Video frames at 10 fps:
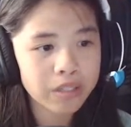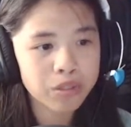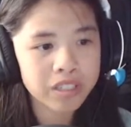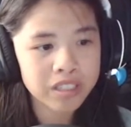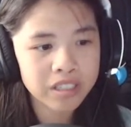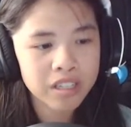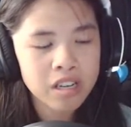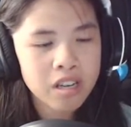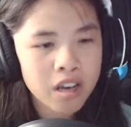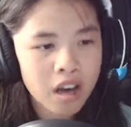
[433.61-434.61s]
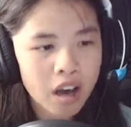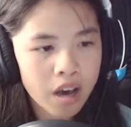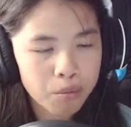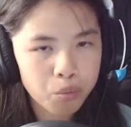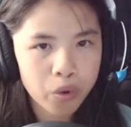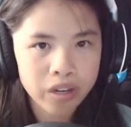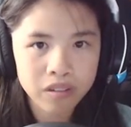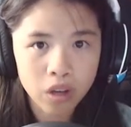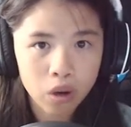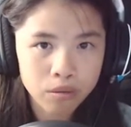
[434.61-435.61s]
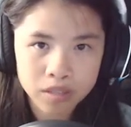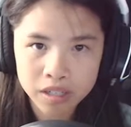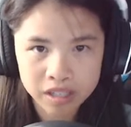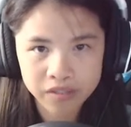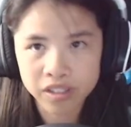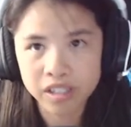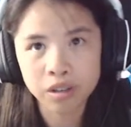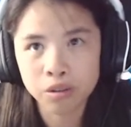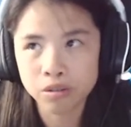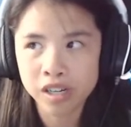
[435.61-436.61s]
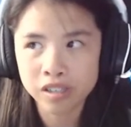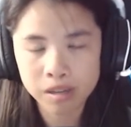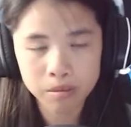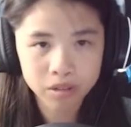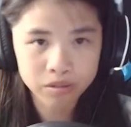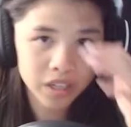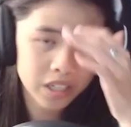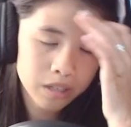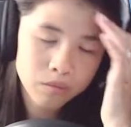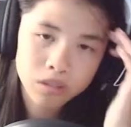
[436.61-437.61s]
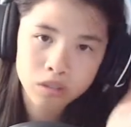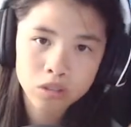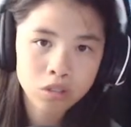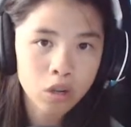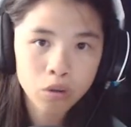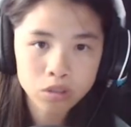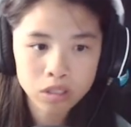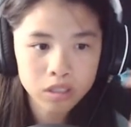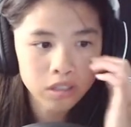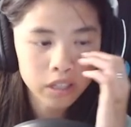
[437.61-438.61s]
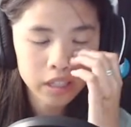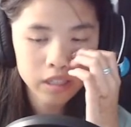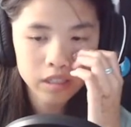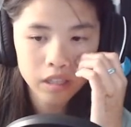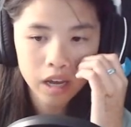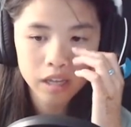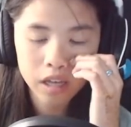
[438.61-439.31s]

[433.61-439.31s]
It was in one of the hotels. I forget the hotel name already. It was so good. Like, I